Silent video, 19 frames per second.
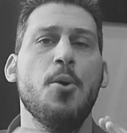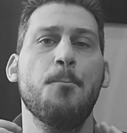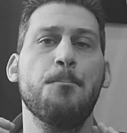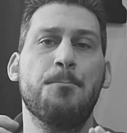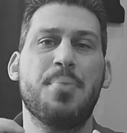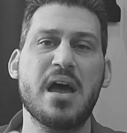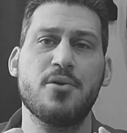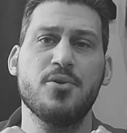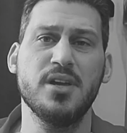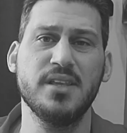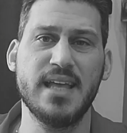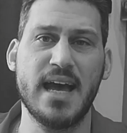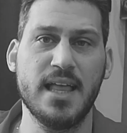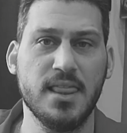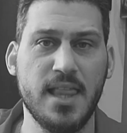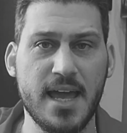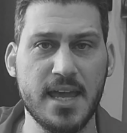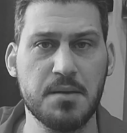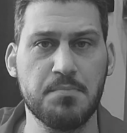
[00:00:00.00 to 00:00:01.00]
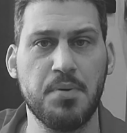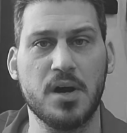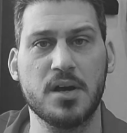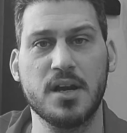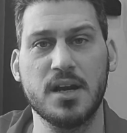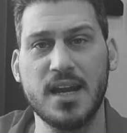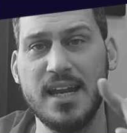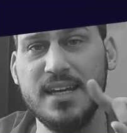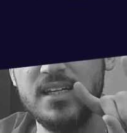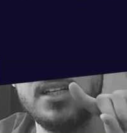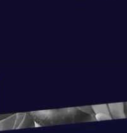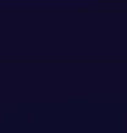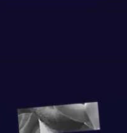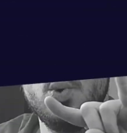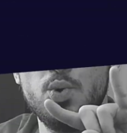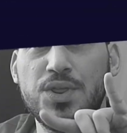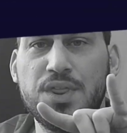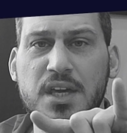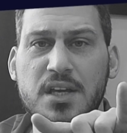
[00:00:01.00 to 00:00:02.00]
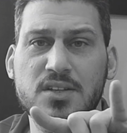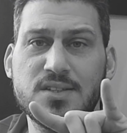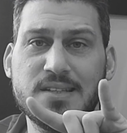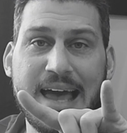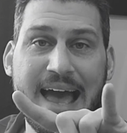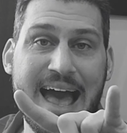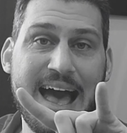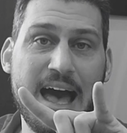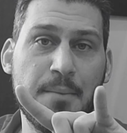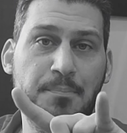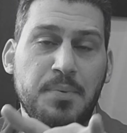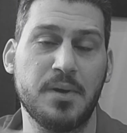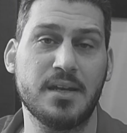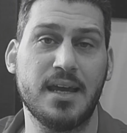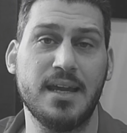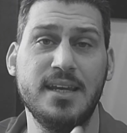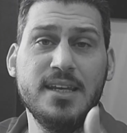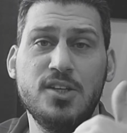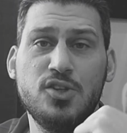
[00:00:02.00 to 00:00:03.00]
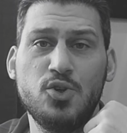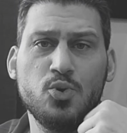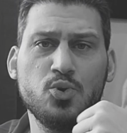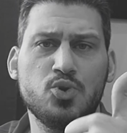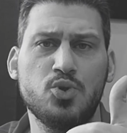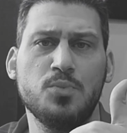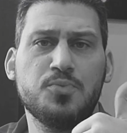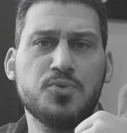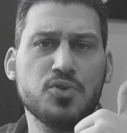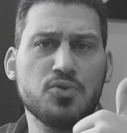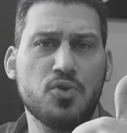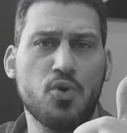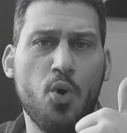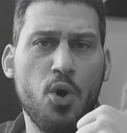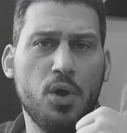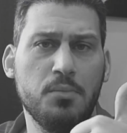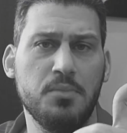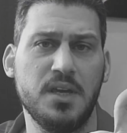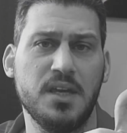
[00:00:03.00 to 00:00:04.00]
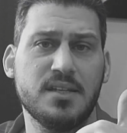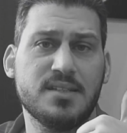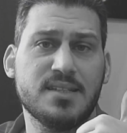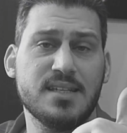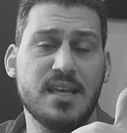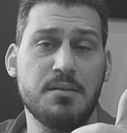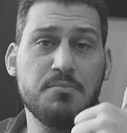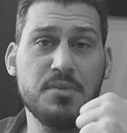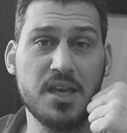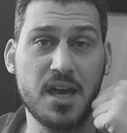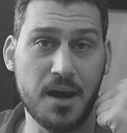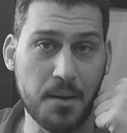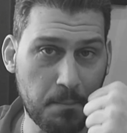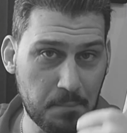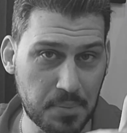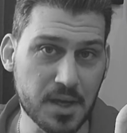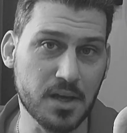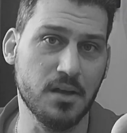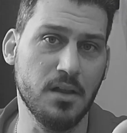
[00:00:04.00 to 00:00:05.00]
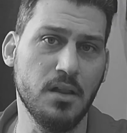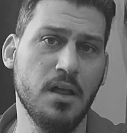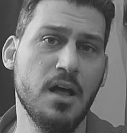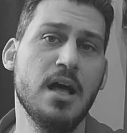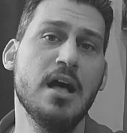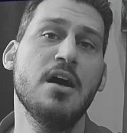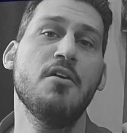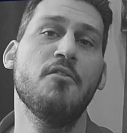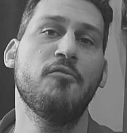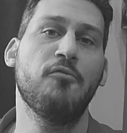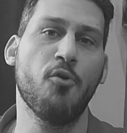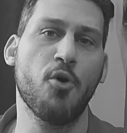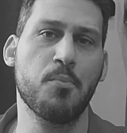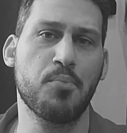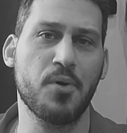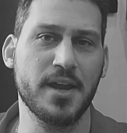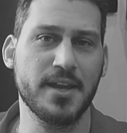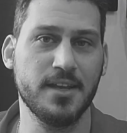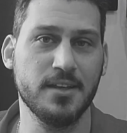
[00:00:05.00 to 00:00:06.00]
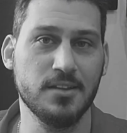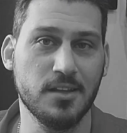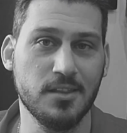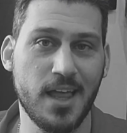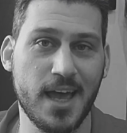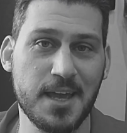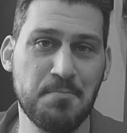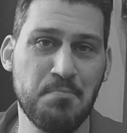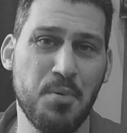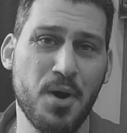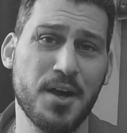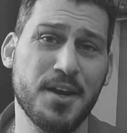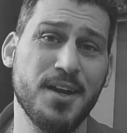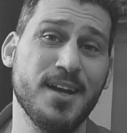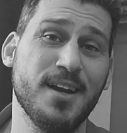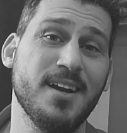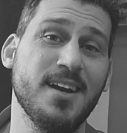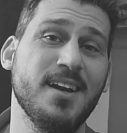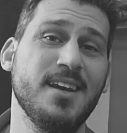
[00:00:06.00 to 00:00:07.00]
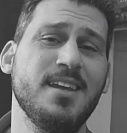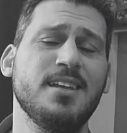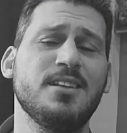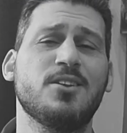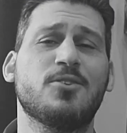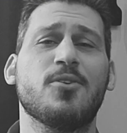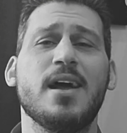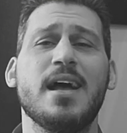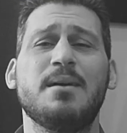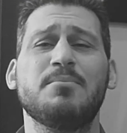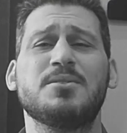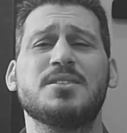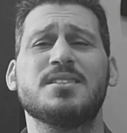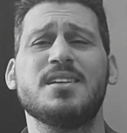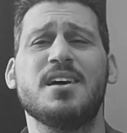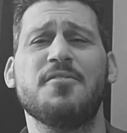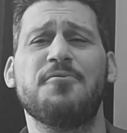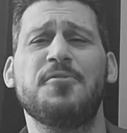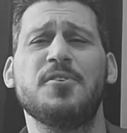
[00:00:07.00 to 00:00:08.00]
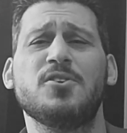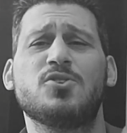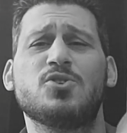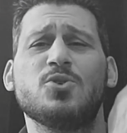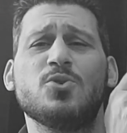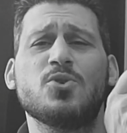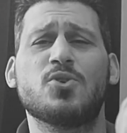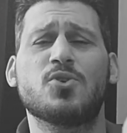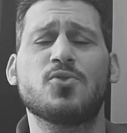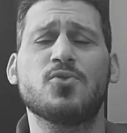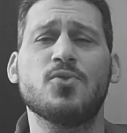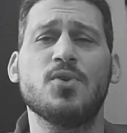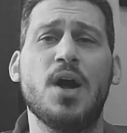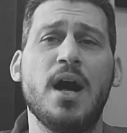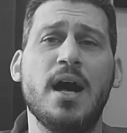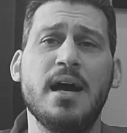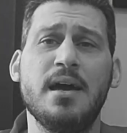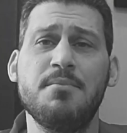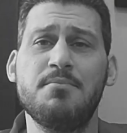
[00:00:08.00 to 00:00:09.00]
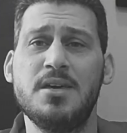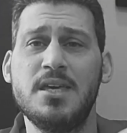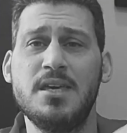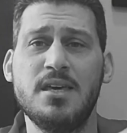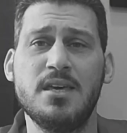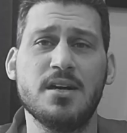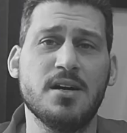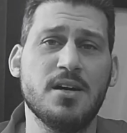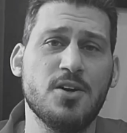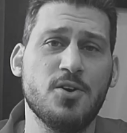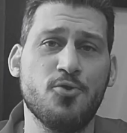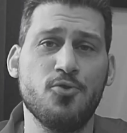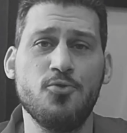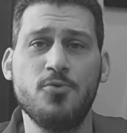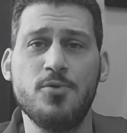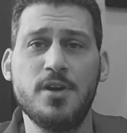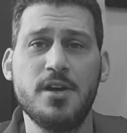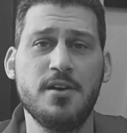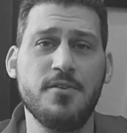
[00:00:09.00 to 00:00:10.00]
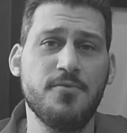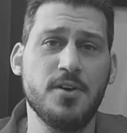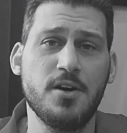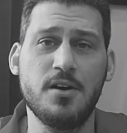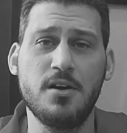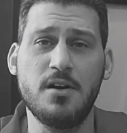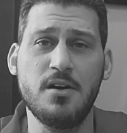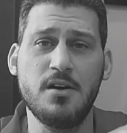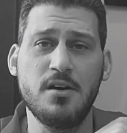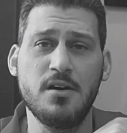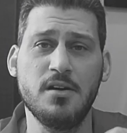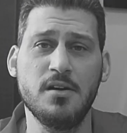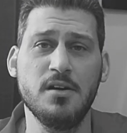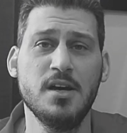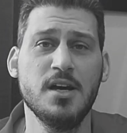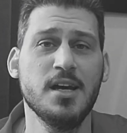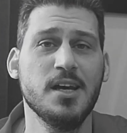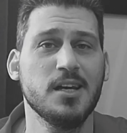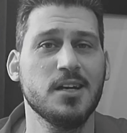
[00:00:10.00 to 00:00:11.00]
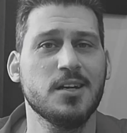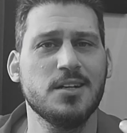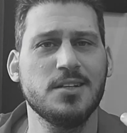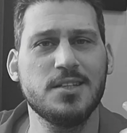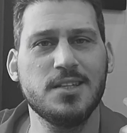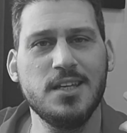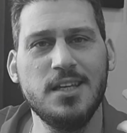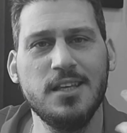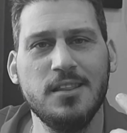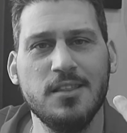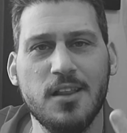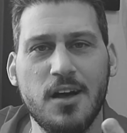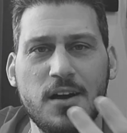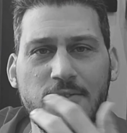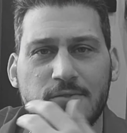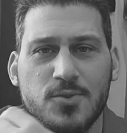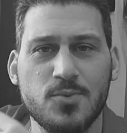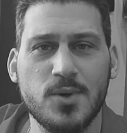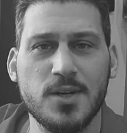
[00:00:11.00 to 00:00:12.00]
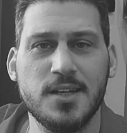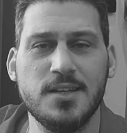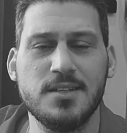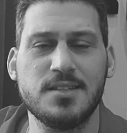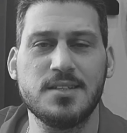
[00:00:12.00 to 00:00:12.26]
bury that like button. I need two things to happen. I need YouTube to call me and send me a bill for breaking the like button, and I need Graham Stephan to cry me a river, because he loves when his